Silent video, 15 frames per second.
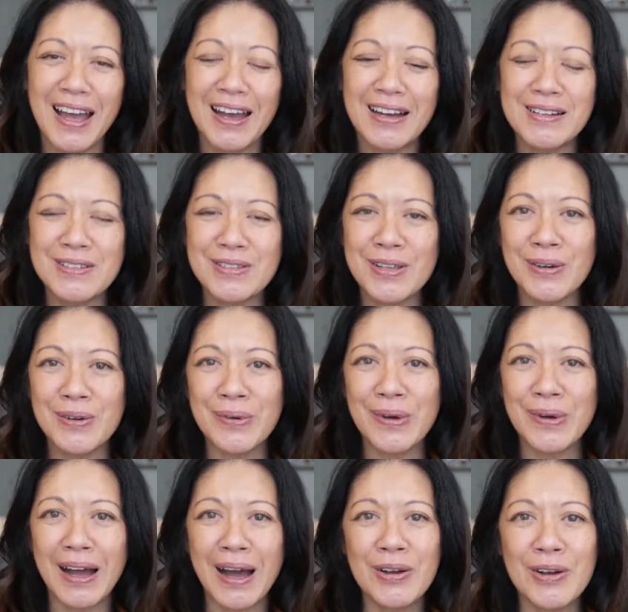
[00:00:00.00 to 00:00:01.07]
So,
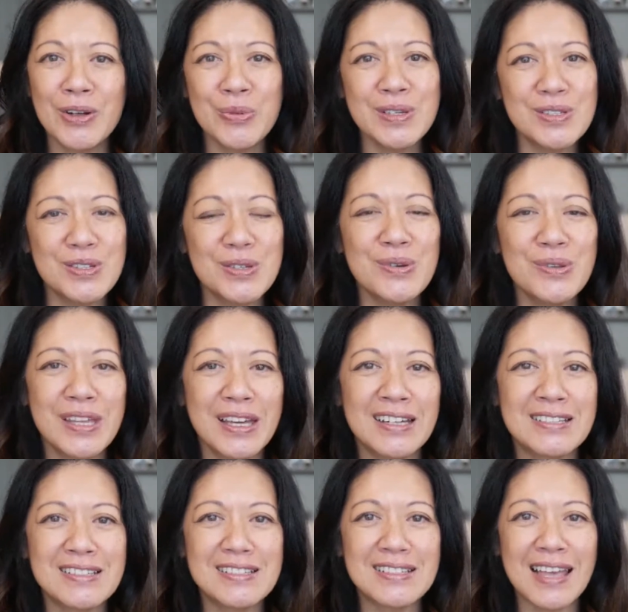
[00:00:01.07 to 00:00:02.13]
how do we do
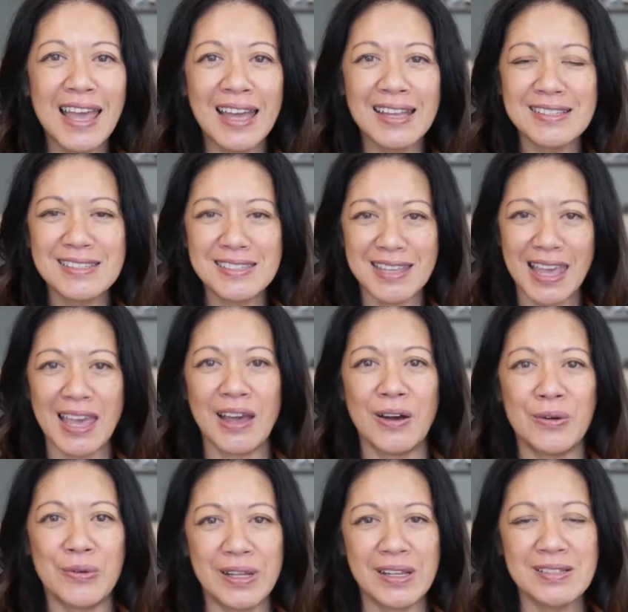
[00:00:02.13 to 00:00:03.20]
this at
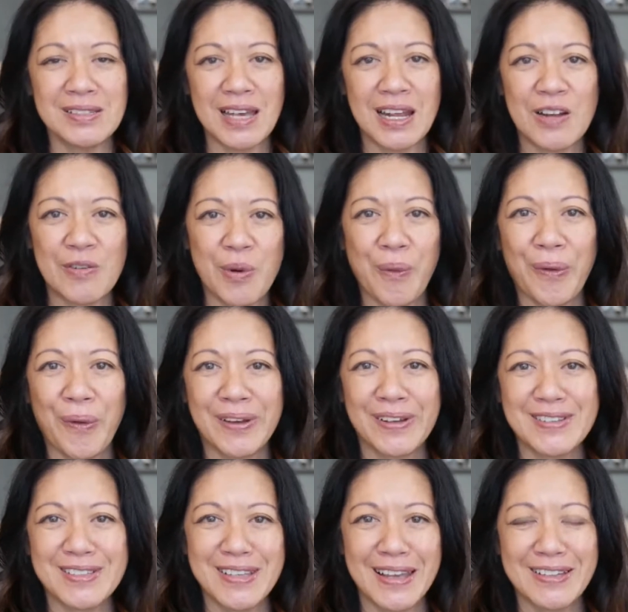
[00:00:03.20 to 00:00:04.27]
scale inside of our
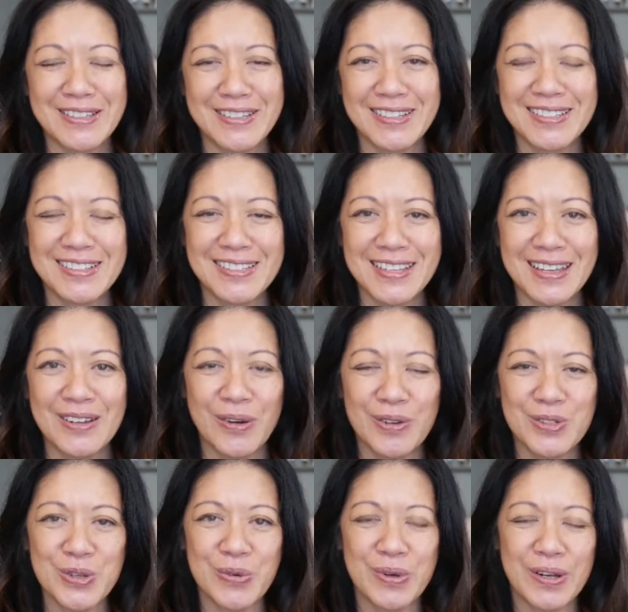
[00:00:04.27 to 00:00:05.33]
organizations and
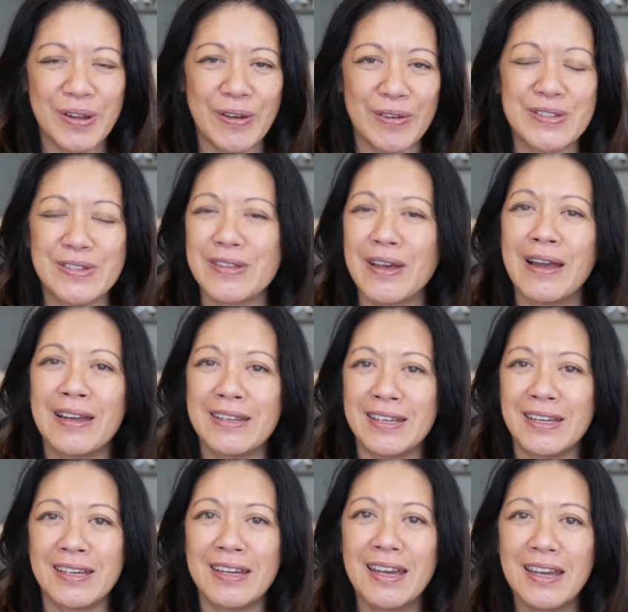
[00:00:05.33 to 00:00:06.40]
also in our
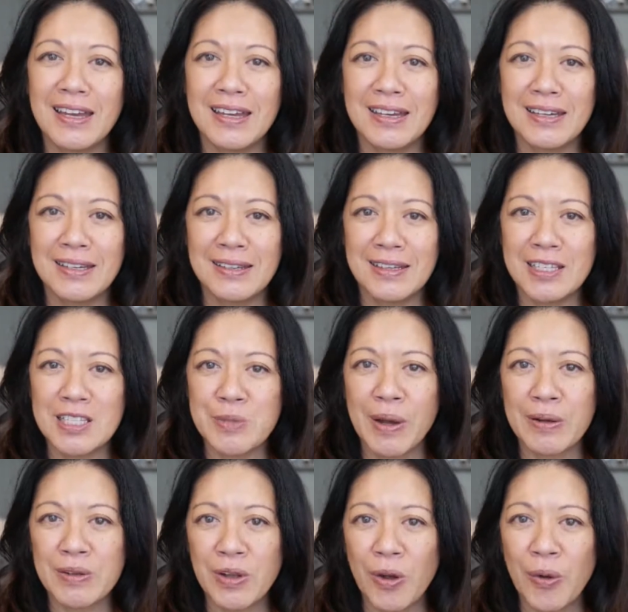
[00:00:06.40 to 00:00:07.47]
society? It's
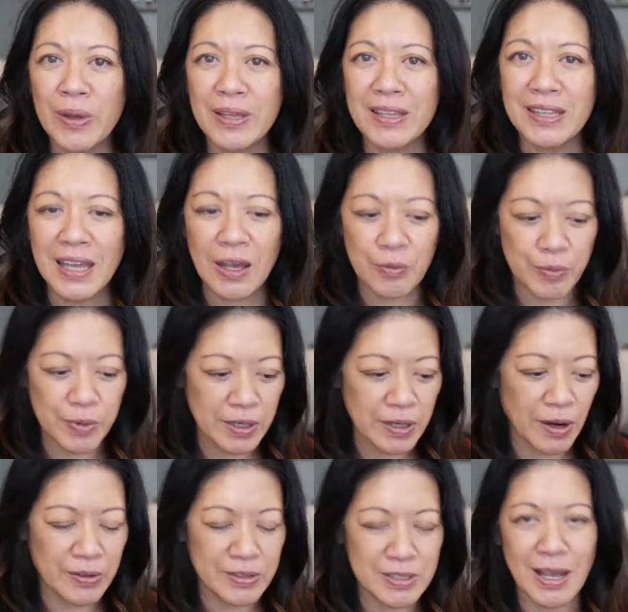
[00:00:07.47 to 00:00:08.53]
about knowing that we
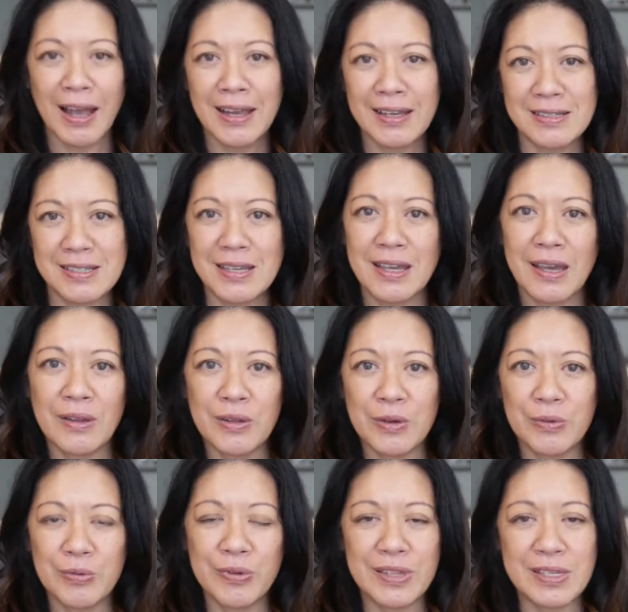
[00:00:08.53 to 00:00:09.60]
are tied
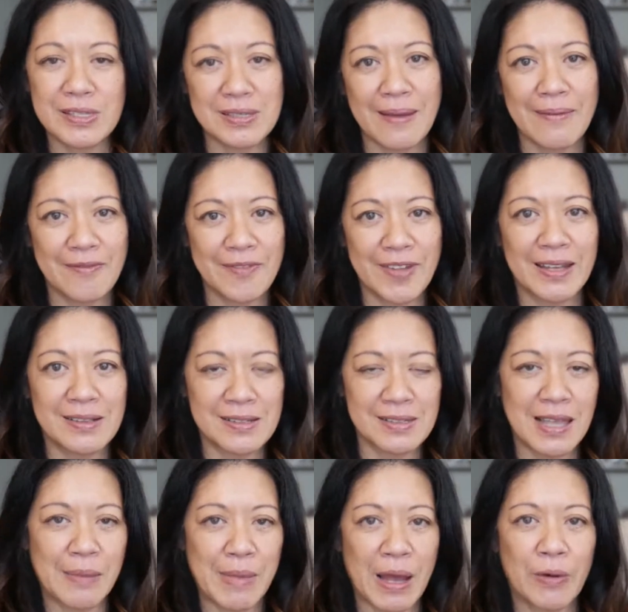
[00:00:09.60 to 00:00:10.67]
together with the same fate and the
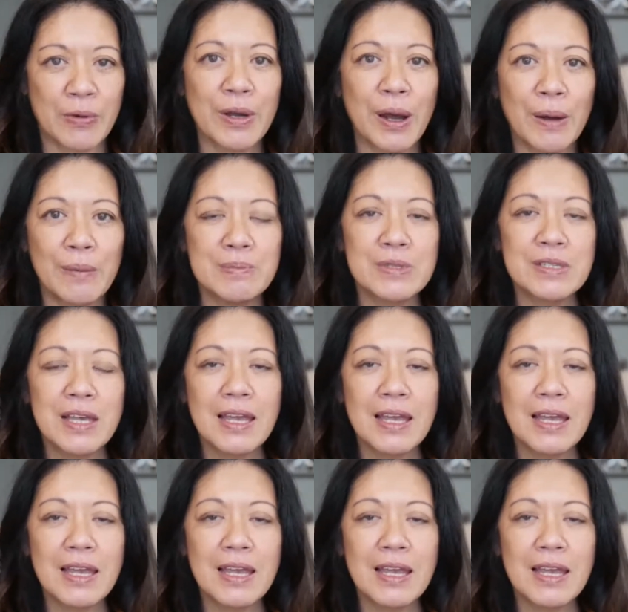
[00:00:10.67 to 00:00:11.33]
same outcomes.